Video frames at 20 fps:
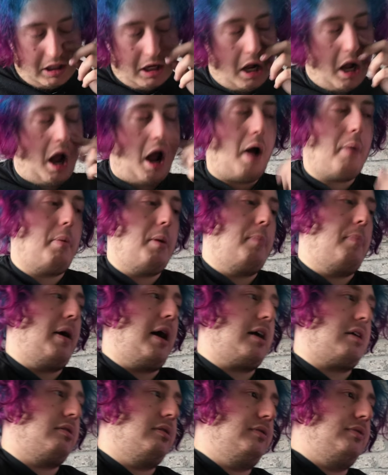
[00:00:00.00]
I'll be
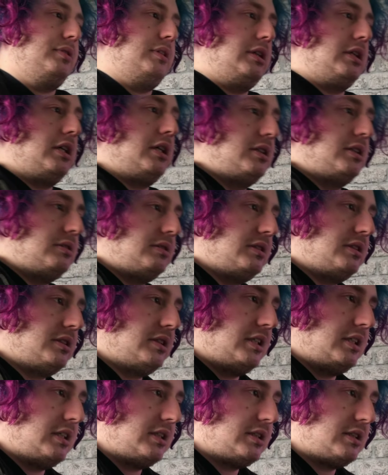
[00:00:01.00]
back with you guys. One sec.